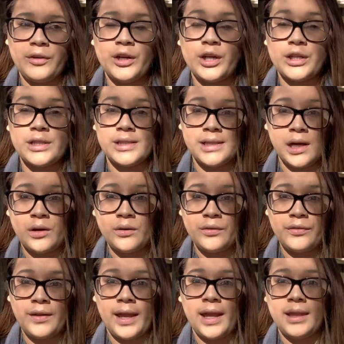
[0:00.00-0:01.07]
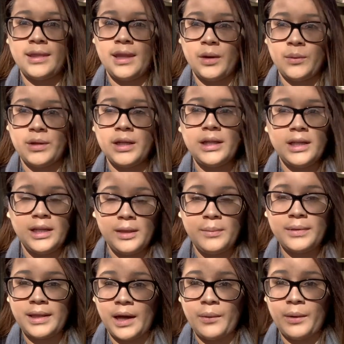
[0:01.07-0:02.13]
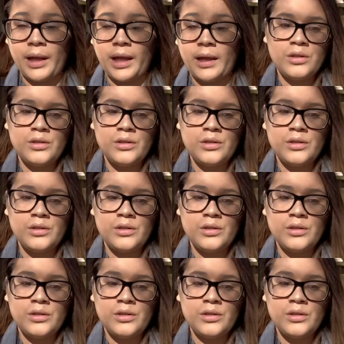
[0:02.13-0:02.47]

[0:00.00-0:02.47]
herself, and they wanted to keep it that way.